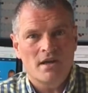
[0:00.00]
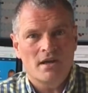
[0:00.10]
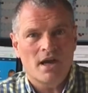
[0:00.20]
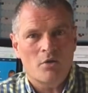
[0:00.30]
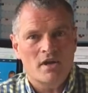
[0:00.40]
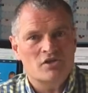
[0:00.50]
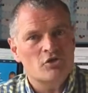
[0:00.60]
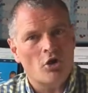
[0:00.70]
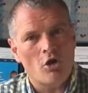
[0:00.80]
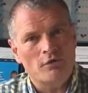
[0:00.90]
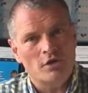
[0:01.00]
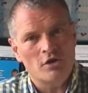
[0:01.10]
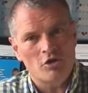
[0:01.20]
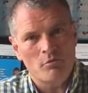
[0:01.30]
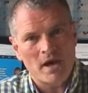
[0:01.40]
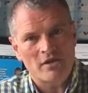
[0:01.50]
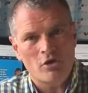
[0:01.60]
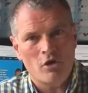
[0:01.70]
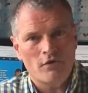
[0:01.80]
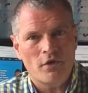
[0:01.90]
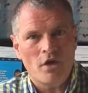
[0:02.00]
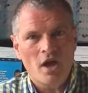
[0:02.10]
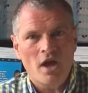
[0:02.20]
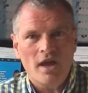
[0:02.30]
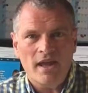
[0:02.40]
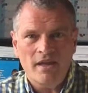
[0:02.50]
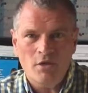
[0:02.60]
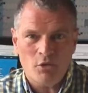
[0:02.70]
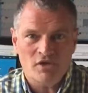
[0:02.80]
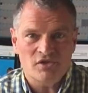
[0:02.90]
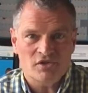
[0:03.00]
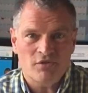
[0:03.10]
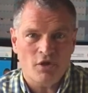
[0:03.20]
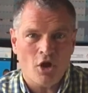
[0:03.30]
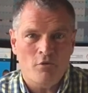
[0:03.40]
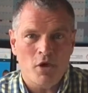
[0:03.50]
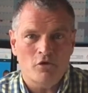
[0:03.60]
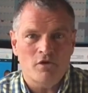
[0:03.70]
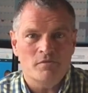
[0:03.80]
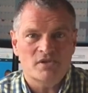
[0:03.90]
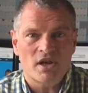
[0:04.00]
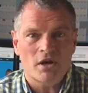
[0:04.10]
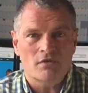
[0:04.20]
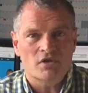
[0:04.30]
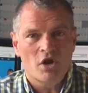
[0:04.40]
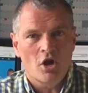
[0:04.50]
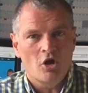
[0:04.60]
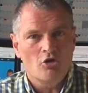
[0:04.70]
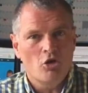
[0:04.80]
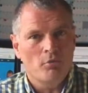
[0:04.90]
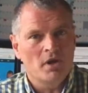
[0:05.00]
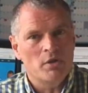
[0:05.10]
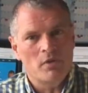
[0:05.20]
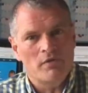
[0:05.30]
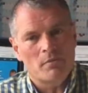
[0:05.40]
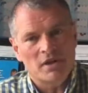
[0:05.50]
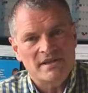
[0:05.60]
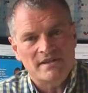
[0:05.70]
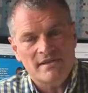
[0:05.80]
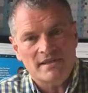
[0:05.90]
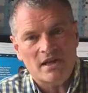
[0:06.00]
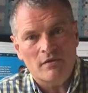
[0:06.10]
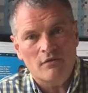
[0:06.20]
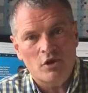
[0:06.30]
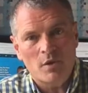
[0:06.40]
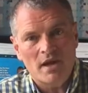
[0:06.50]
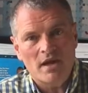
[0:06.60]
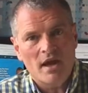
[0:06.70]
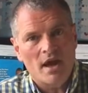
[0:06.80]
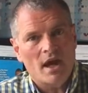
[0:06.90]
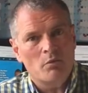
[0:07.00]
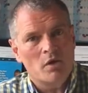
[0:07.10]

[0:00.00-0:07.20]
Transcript: Now, it's not often that you'll make the offer in the presence of the homeowner themselves. Normally we've completed the second viewing and